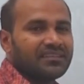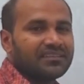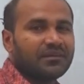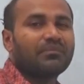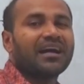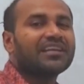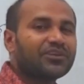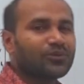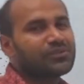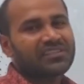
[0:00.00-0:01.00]
the
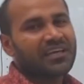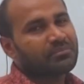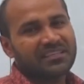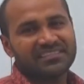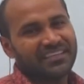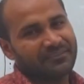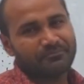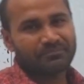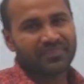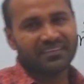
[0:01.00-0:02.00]
molecules are present.
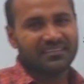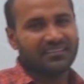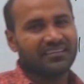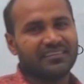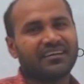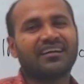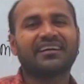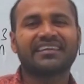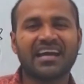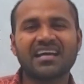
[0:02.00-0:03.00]

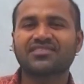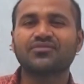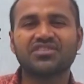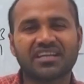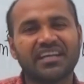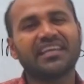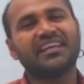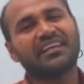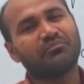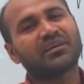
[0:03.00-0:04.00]
The gas which
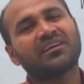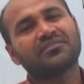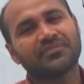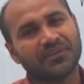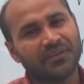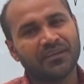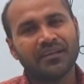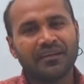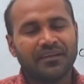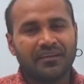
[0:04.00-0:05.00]
contain number of
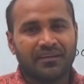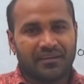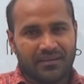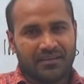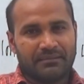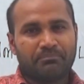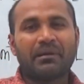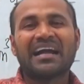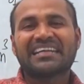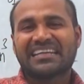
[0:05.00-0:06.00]

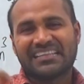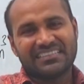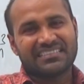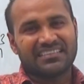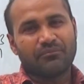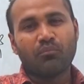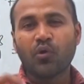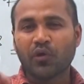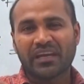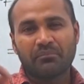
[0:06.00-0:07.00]
particles,
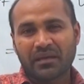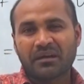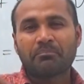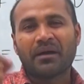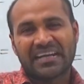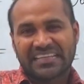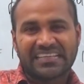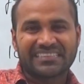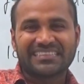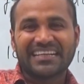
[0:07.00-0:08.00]
more number of
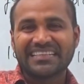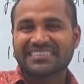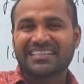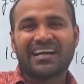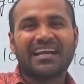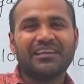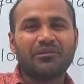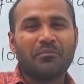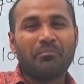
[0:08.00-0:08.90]
particles, that is called